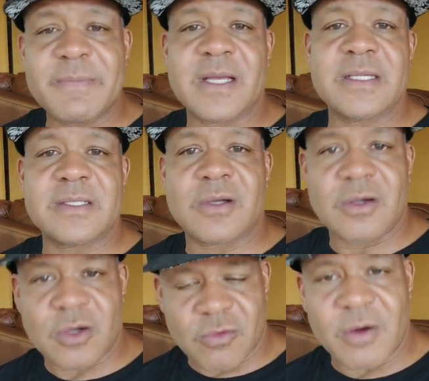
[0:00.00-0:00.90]
because the
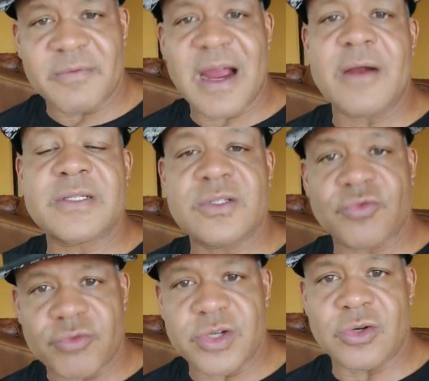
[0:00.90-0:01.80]
coronavirus
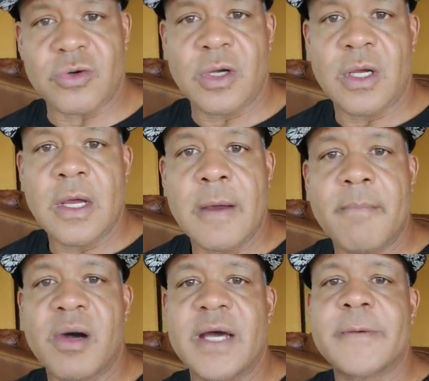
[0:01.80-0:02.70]
is real,
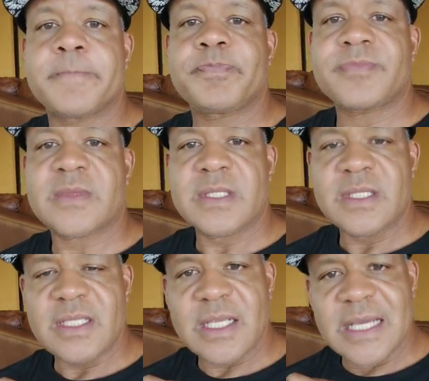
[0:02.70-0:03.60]
but
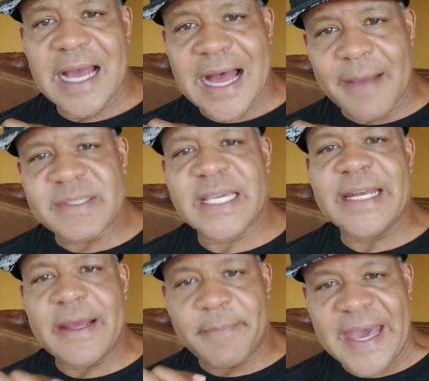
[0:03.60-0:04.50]
I'm
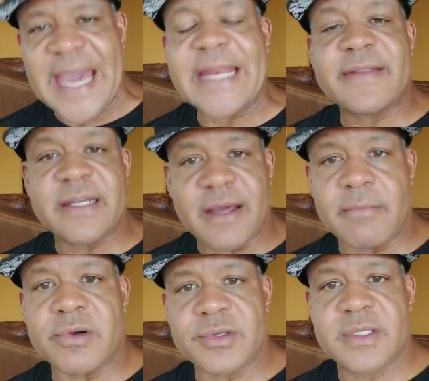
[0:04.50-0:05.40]
saying they're padding the
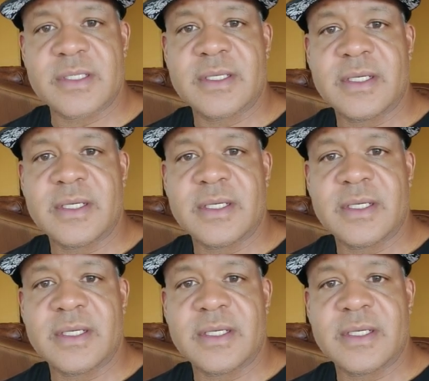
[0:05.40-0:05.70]
numbers